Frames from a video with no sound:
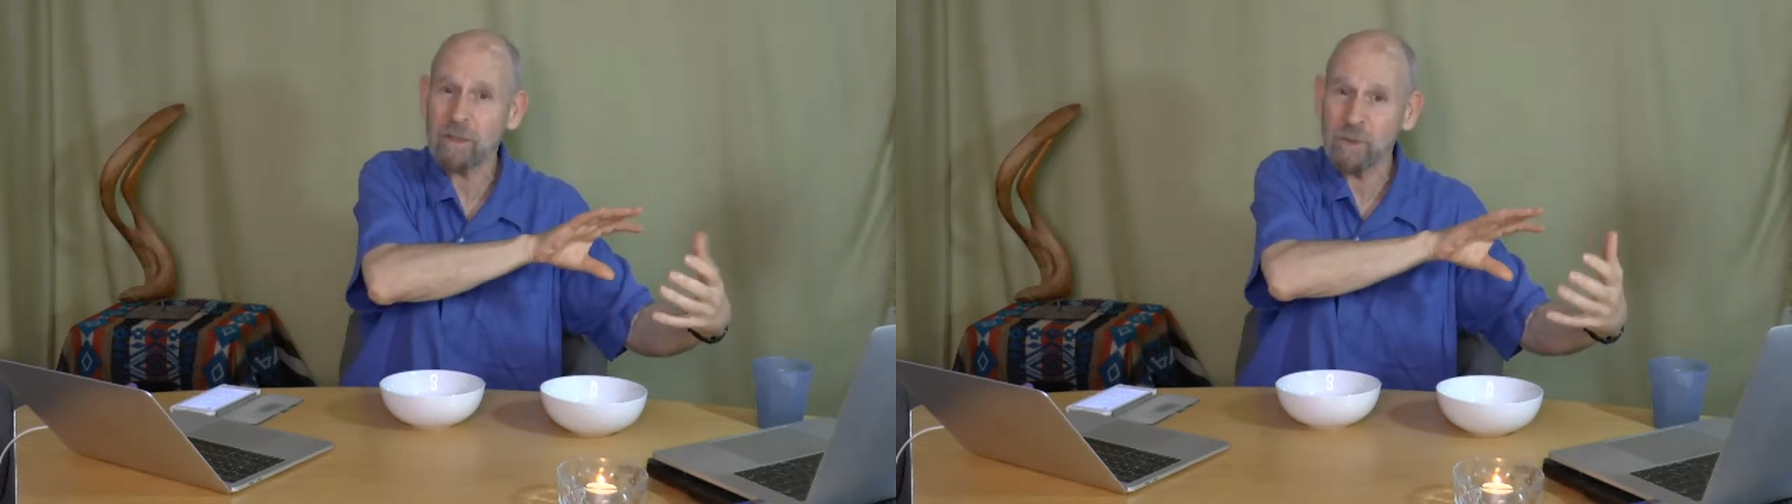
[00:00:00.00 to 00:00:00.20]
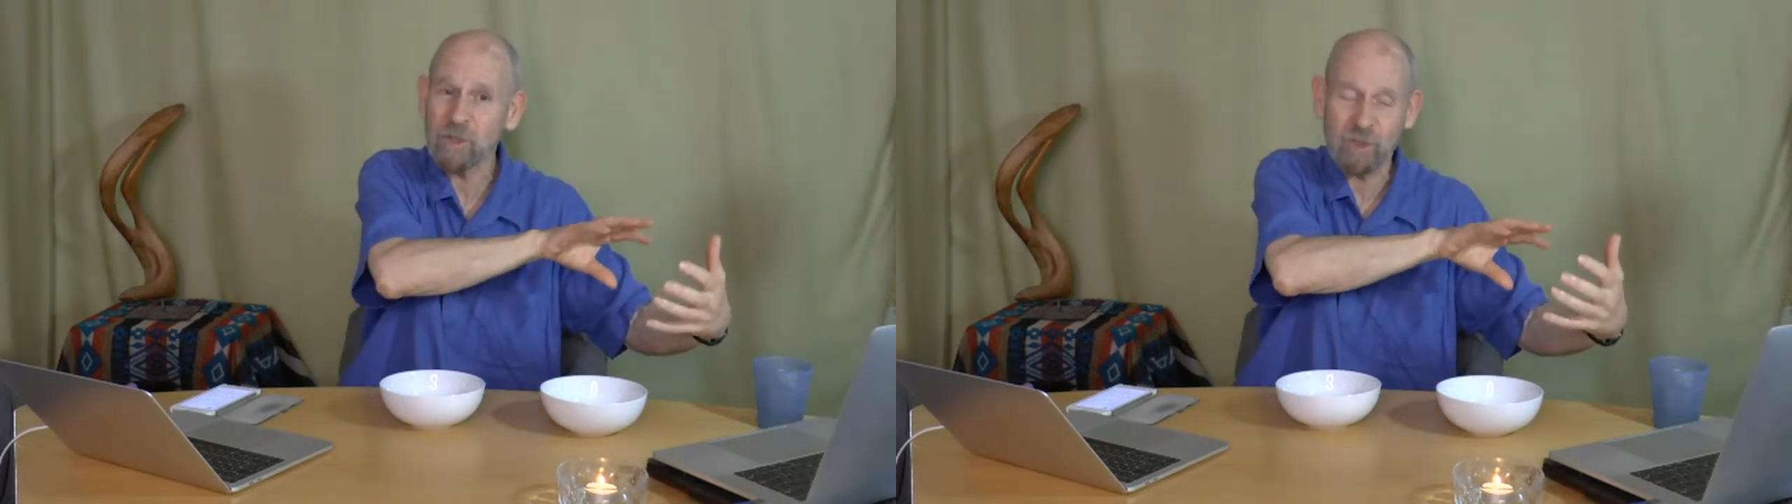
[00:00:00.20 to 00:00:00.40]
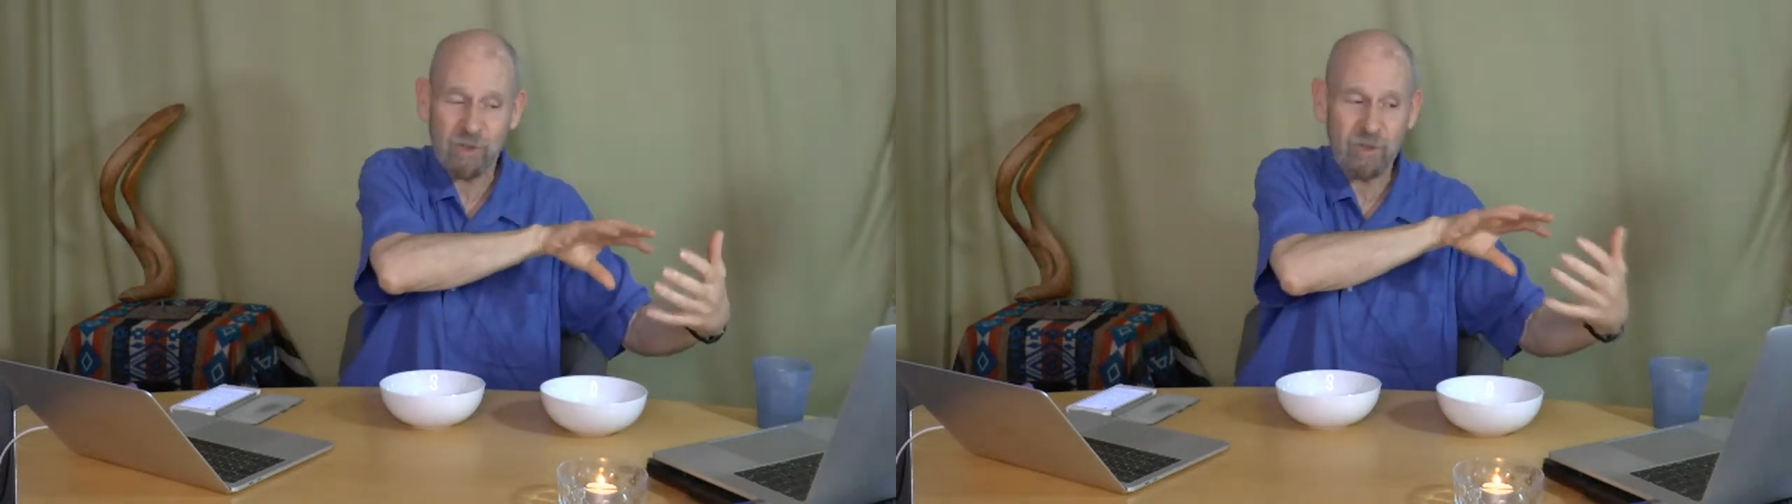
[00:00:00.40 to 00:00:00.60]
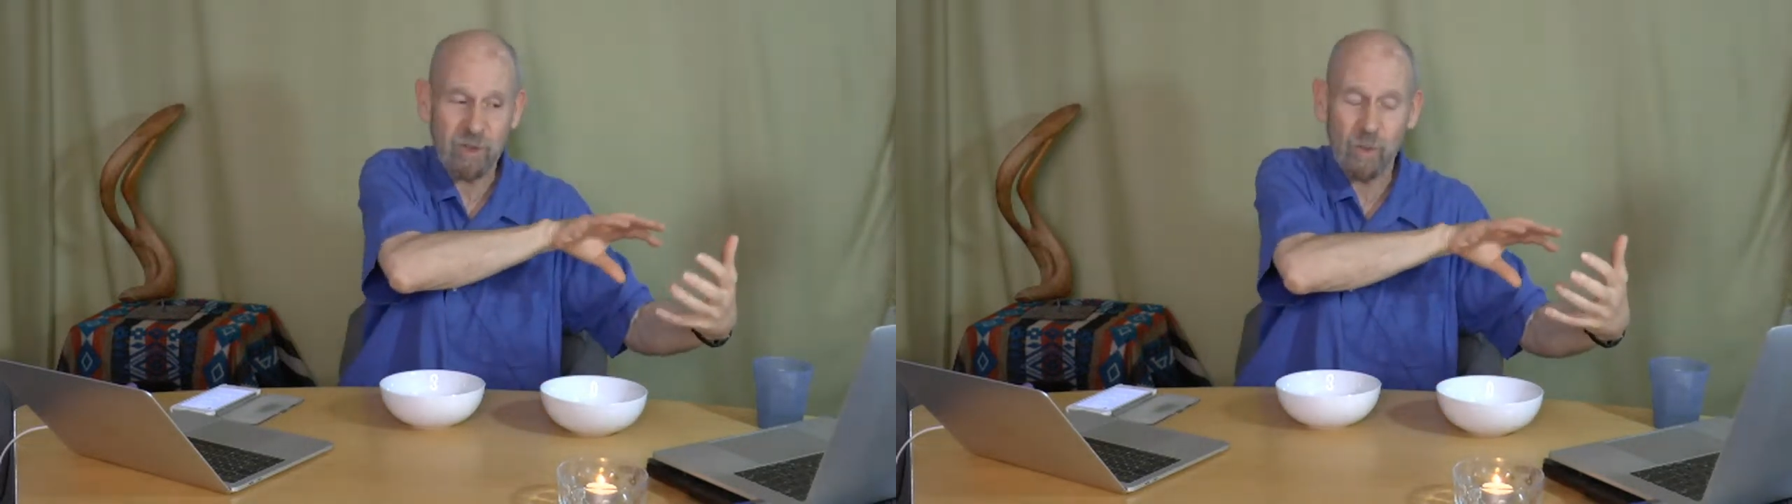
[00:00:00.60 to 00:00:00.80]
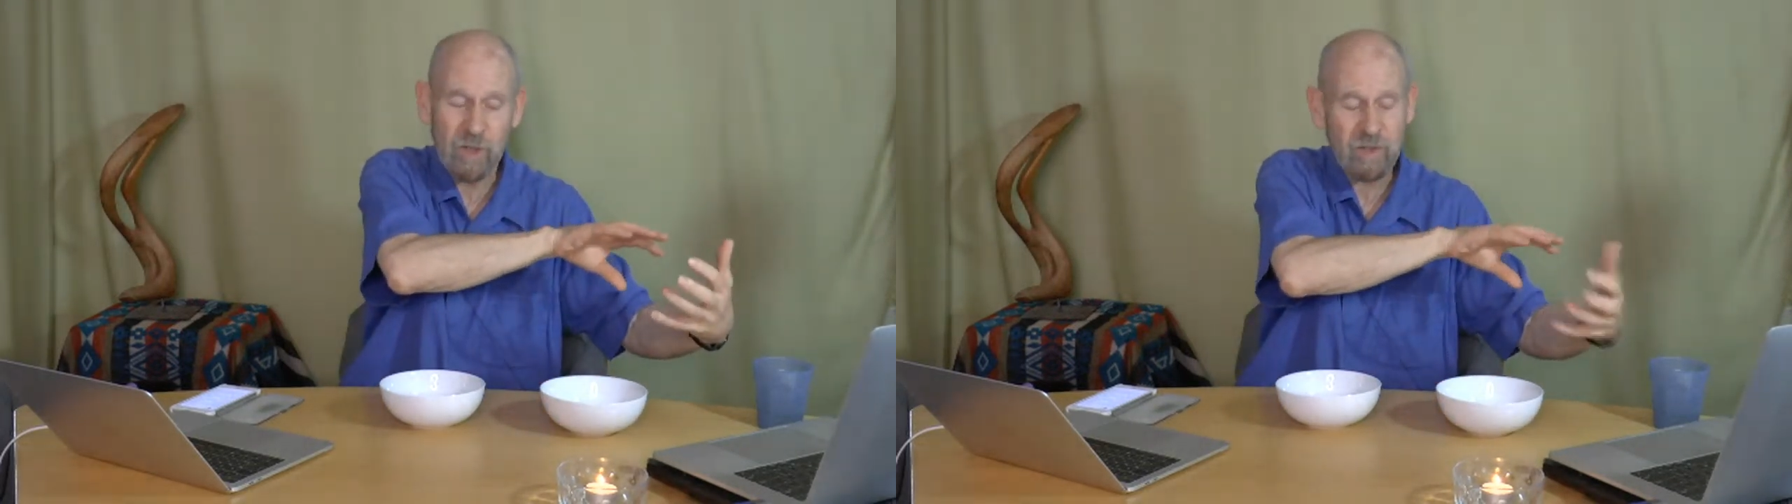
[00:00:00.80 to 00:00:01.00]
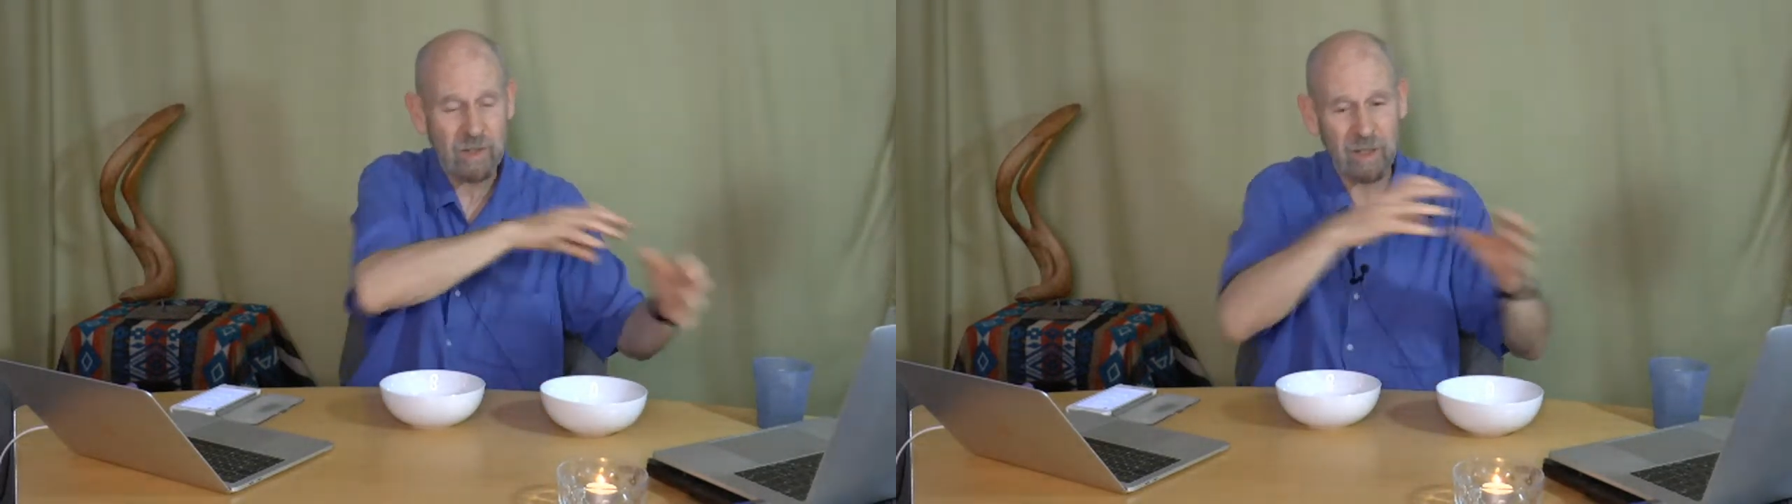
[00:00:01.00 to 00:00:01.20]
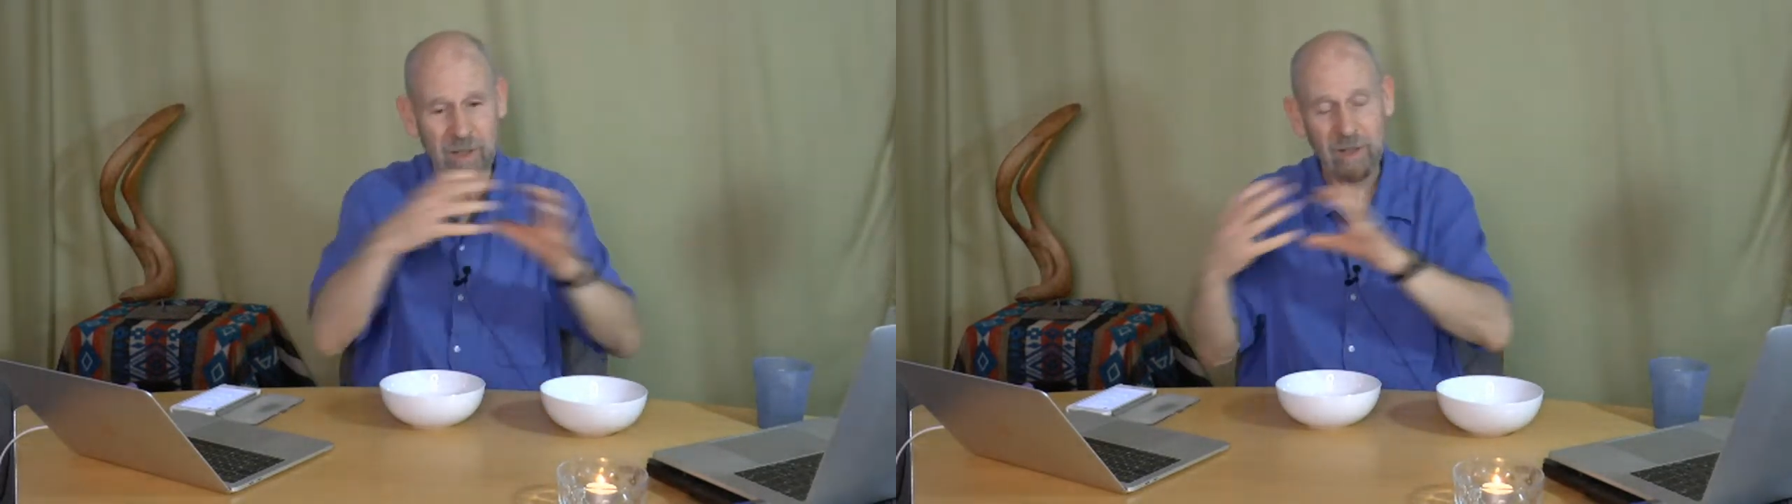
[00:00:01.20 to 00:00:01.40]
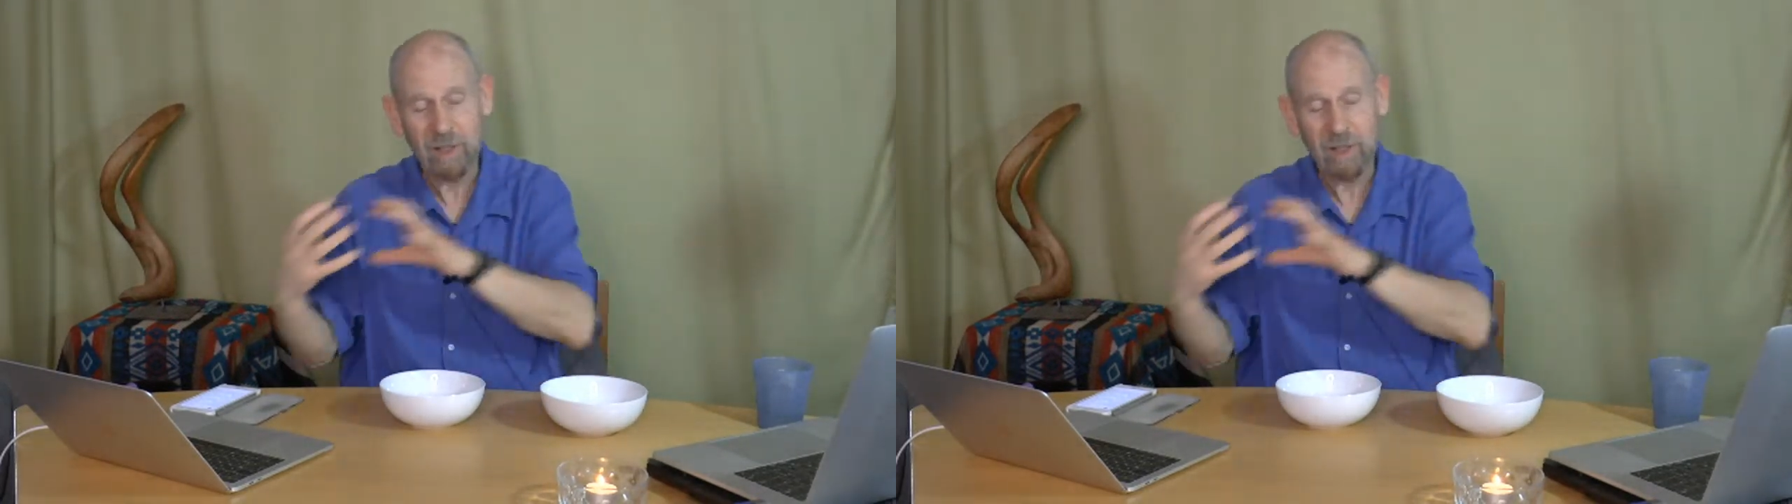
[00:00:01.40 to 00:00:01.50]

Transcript: magicians on one side,